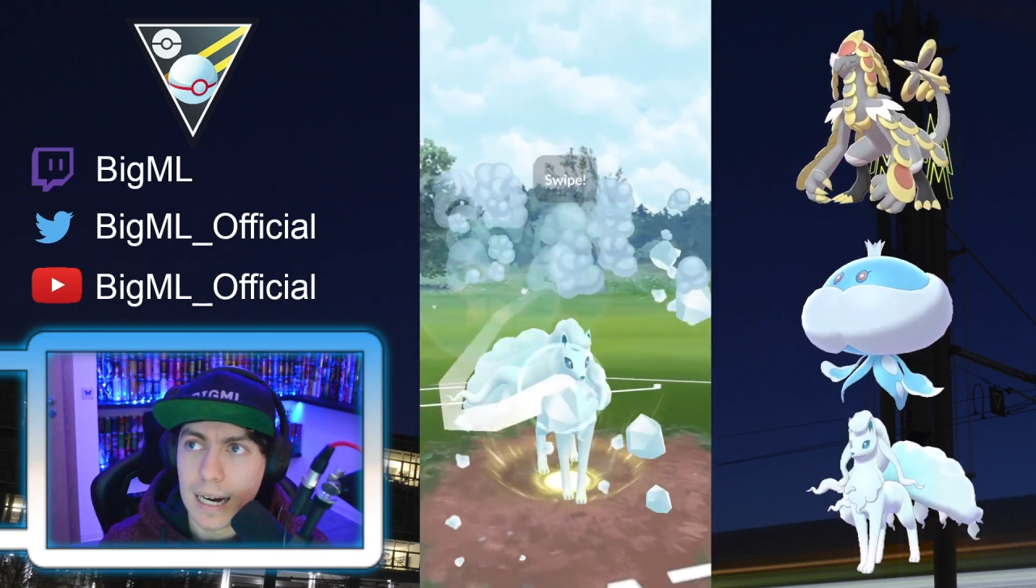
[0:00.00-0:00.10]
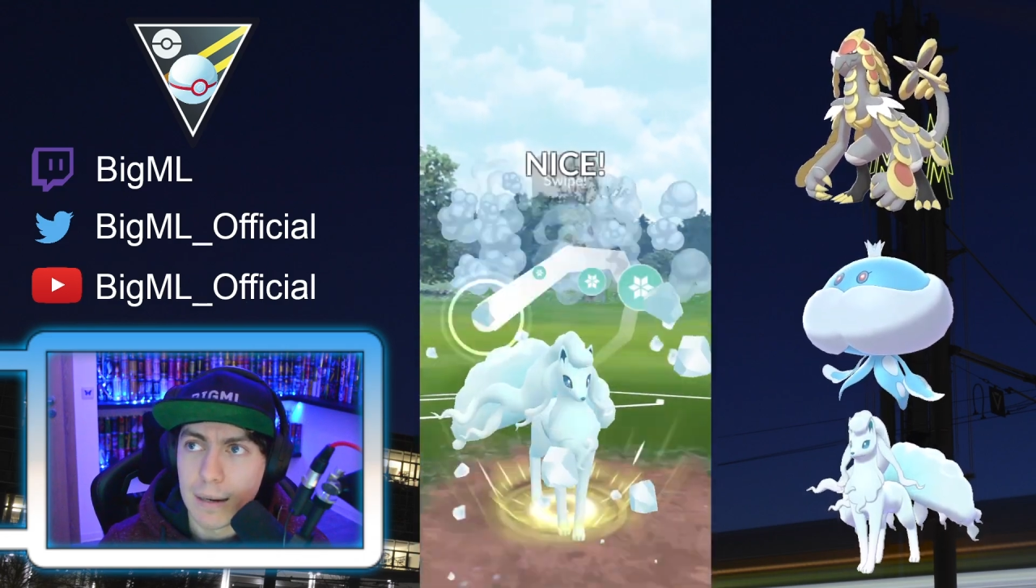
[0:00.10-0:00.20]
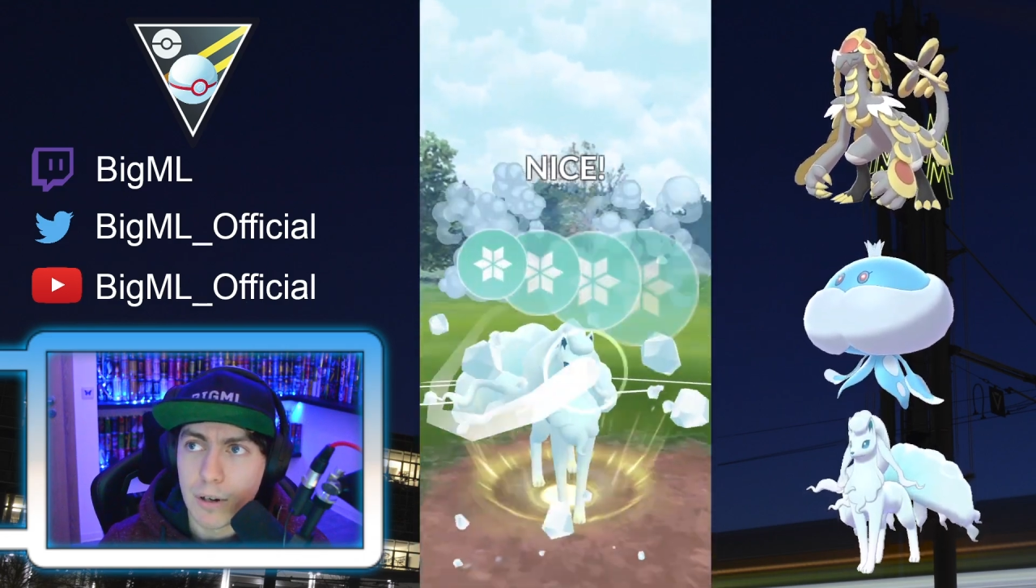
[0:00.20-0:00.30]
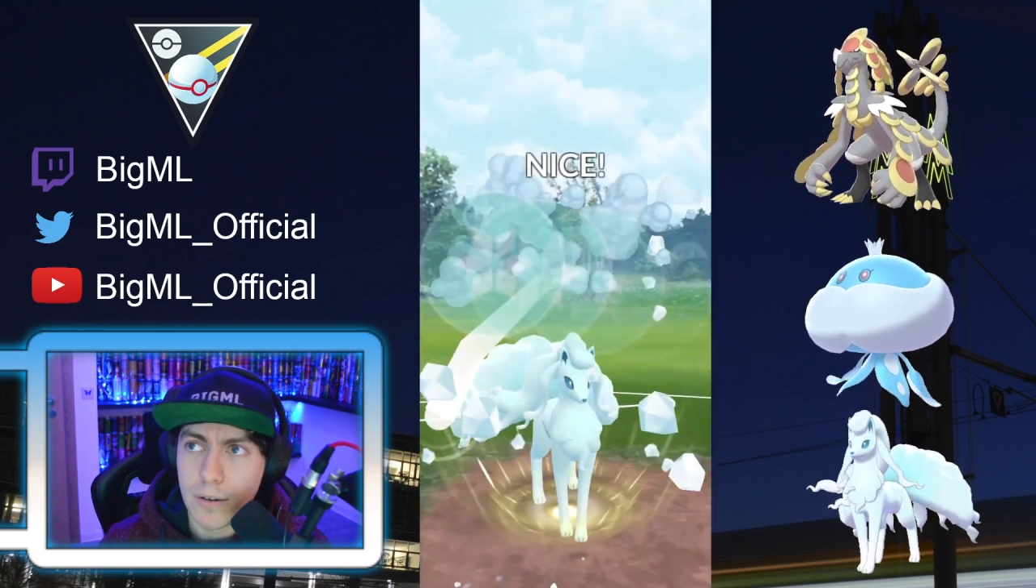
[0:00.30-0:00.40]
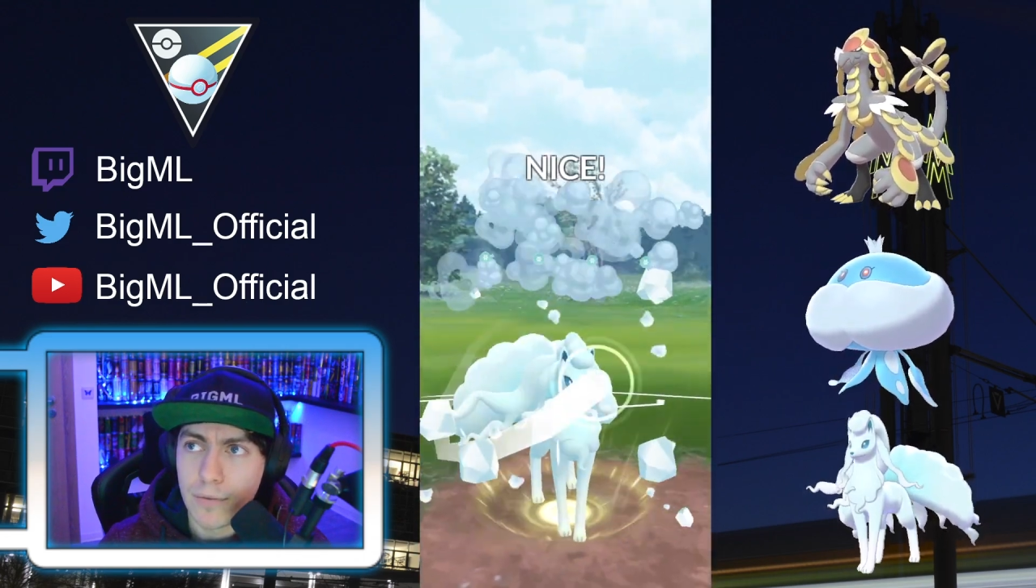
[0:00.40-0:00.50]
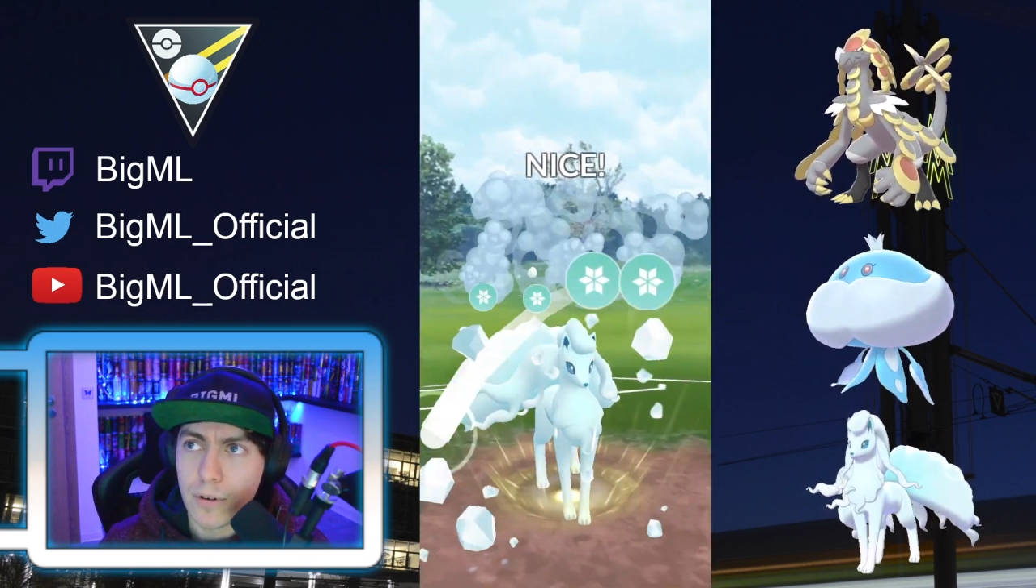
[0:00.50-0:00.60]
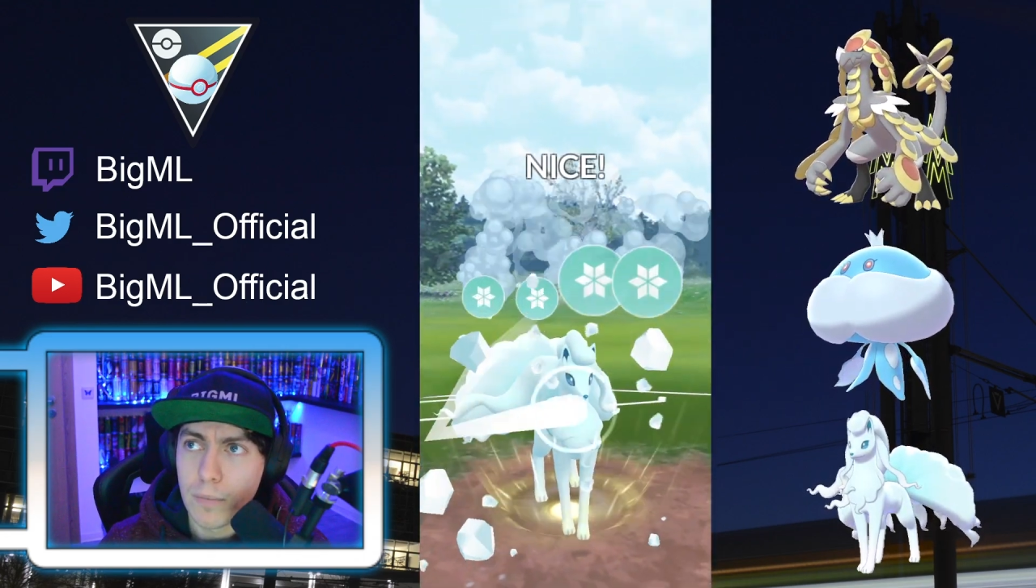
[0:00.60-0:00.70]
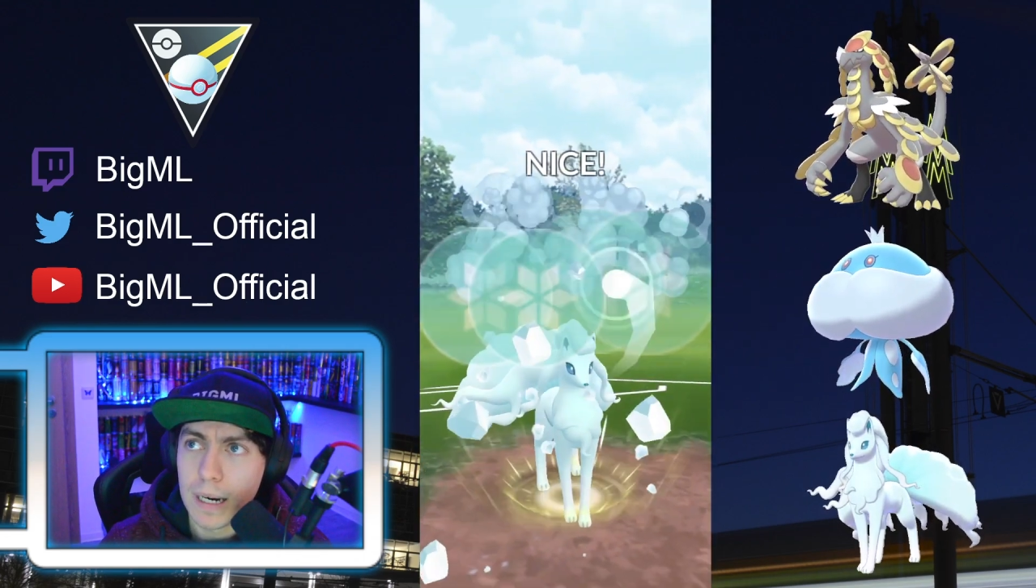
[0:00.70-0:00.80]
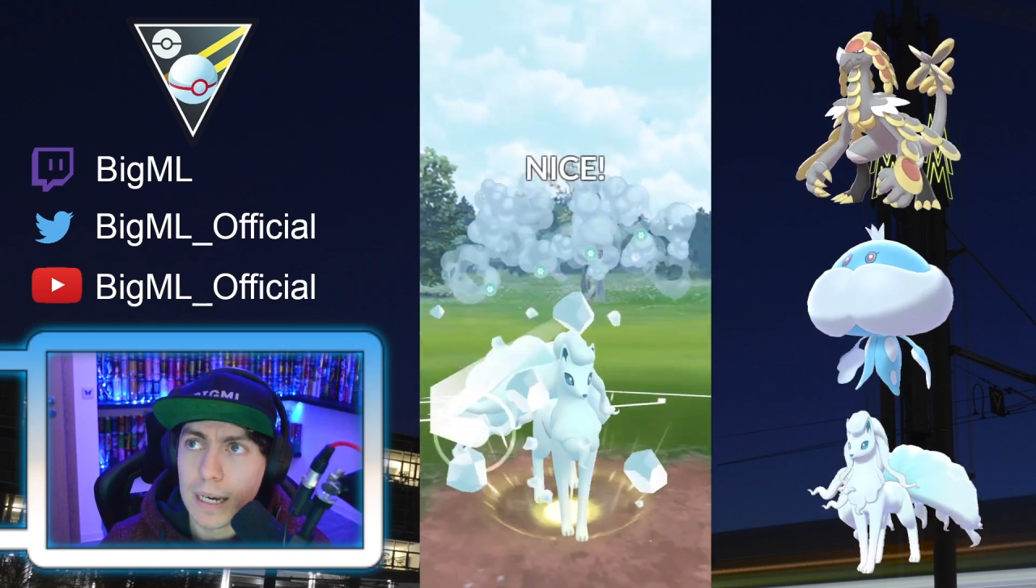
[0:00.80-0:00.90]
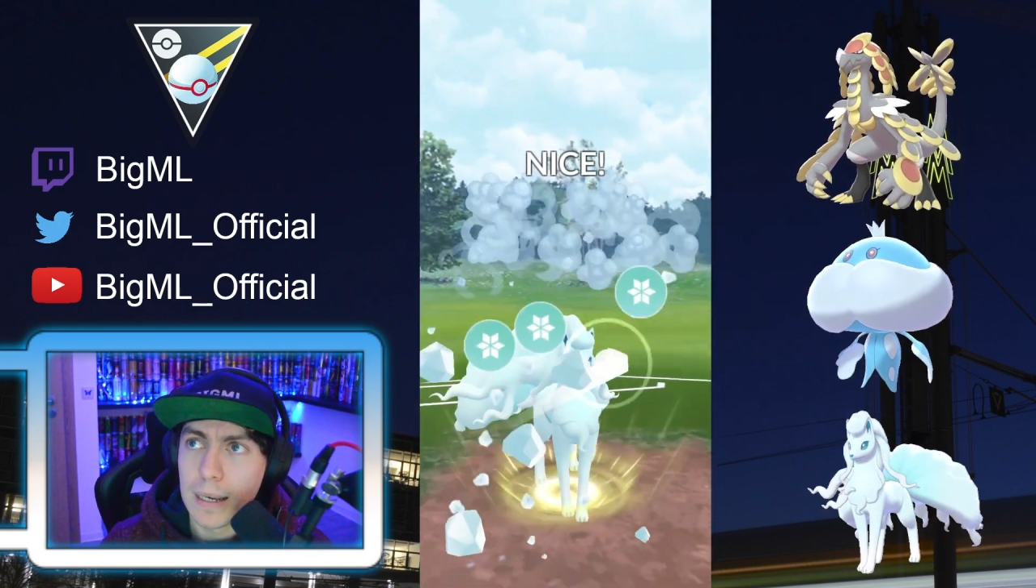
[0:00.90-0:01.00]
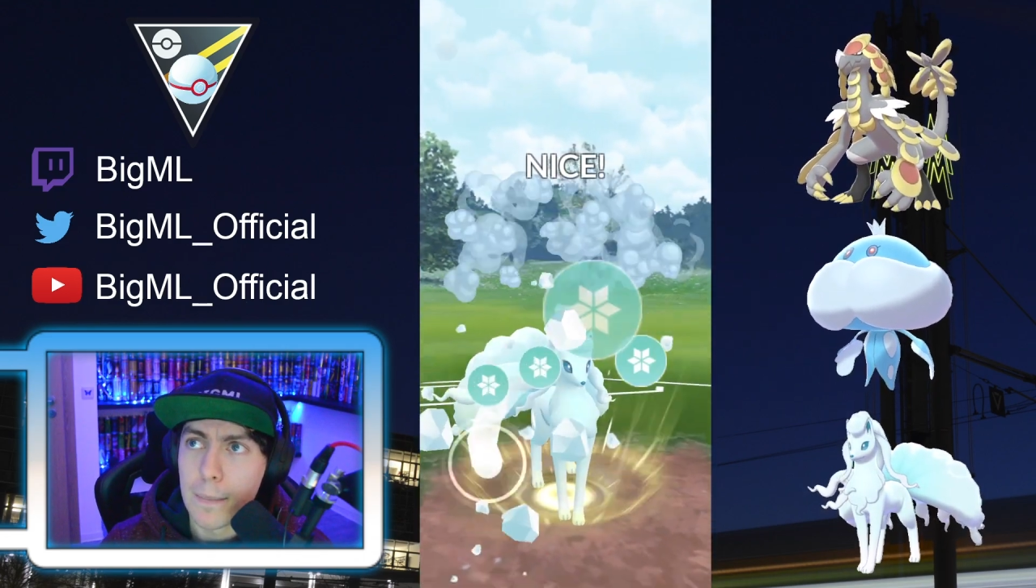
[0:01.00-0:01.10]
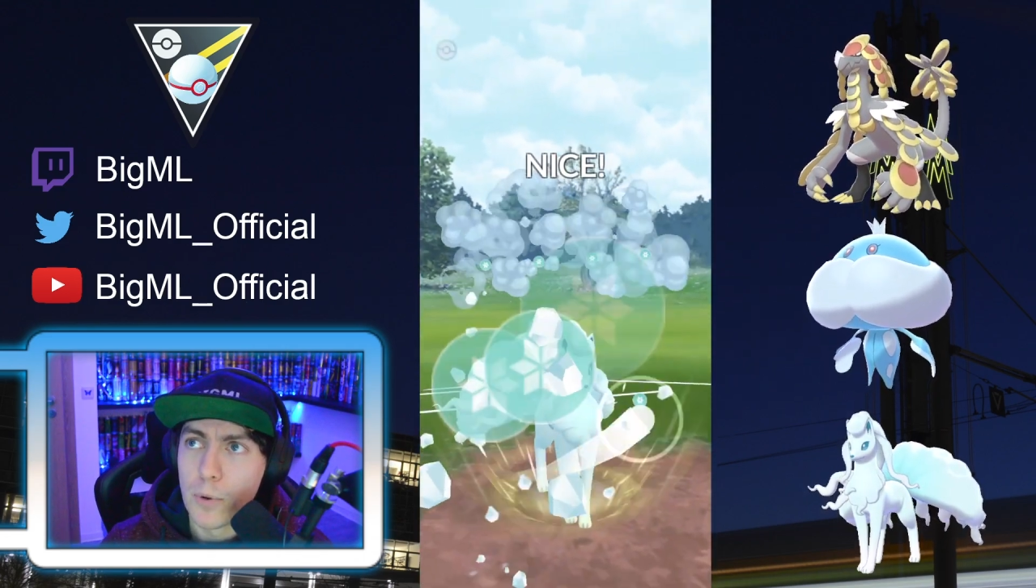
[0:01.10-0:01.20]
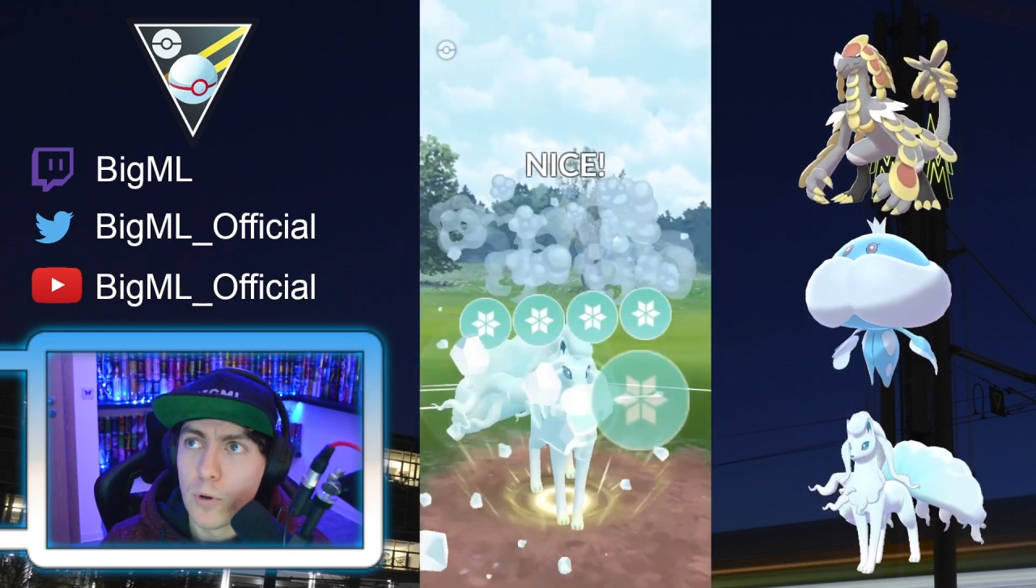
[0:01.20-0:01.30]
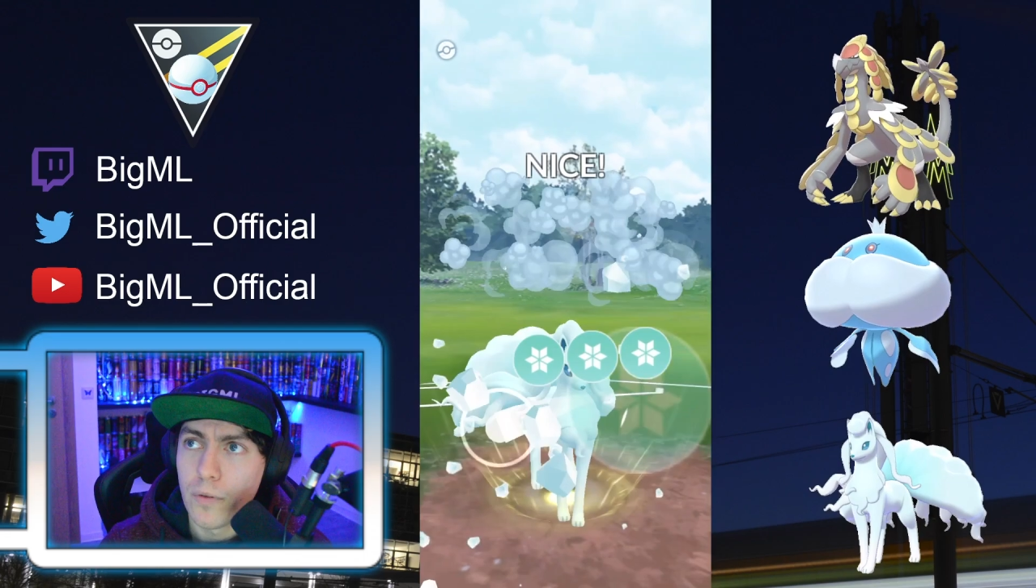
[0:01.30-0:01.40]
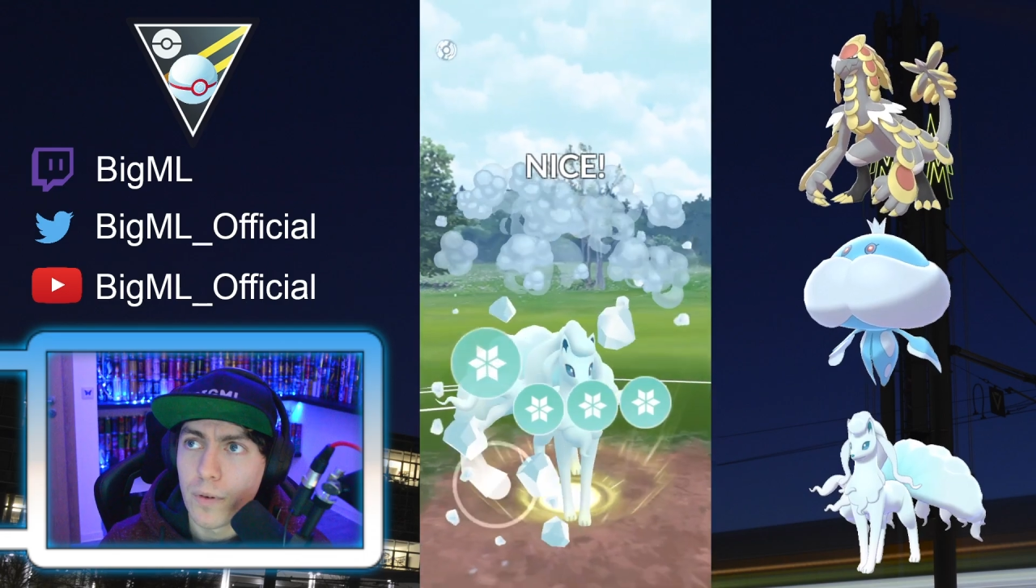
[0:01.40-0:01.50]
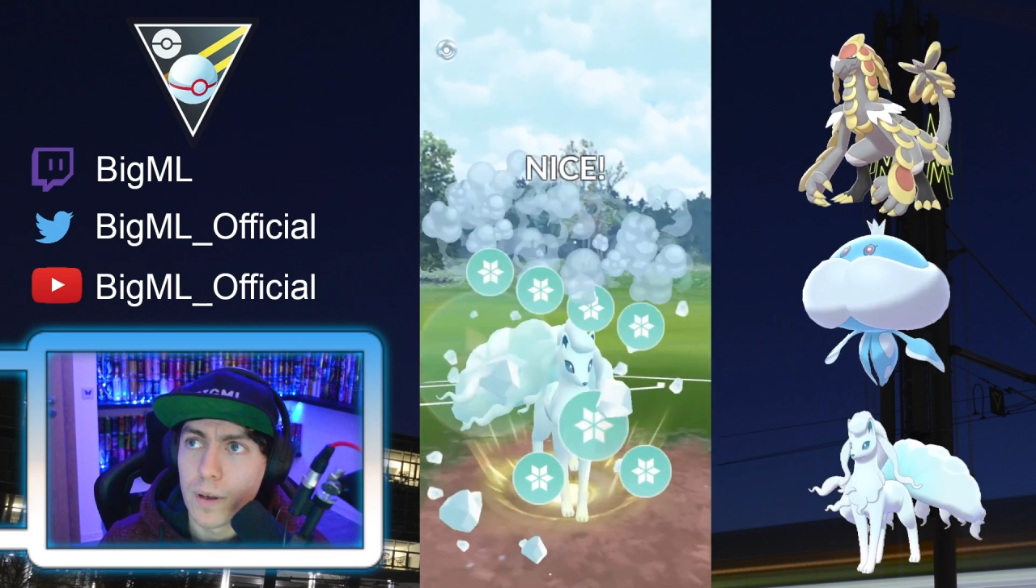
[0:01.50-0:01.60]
gonna throw my move